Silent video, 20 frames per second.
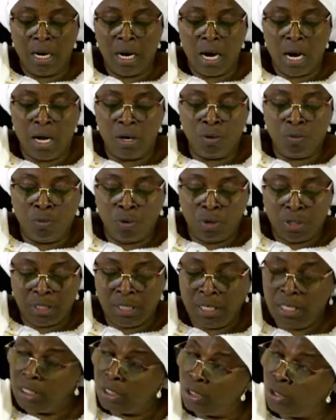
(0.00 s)
and what
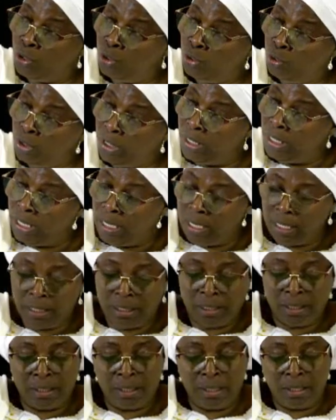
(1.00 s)
his duty
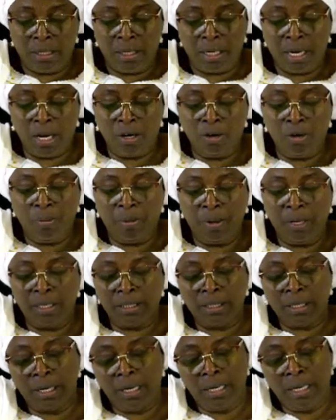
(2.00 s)
is? Can you
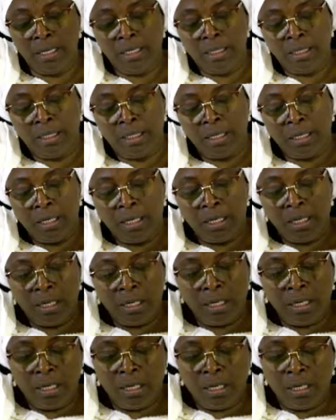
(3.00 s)
please read
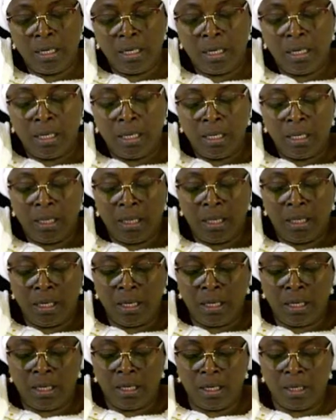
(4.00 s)

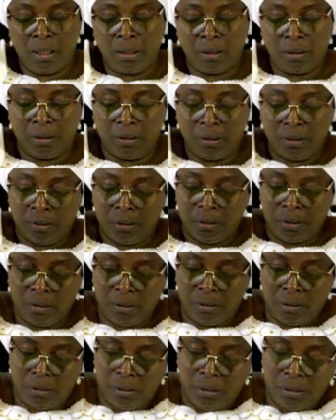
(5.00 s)
the
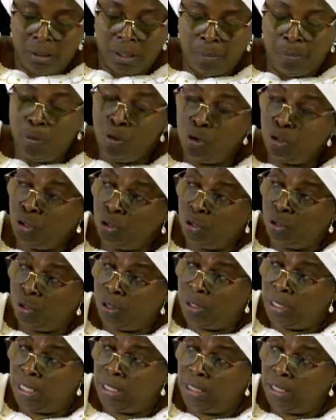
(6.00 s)
portion
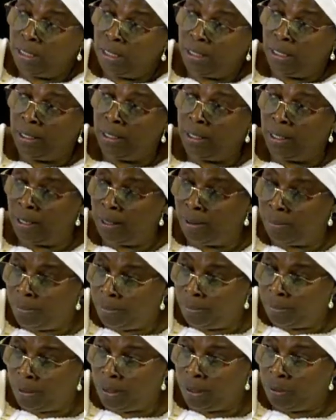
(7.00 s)
that is in
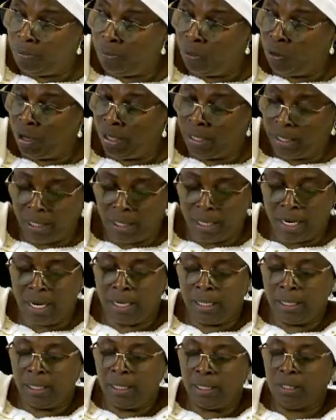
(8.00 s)
bolded
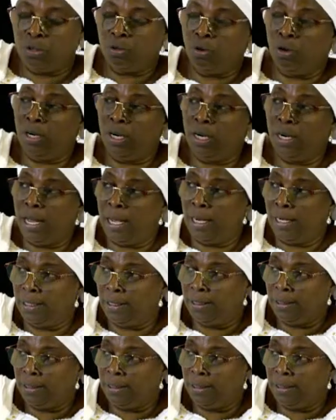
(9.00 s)
and is underlined,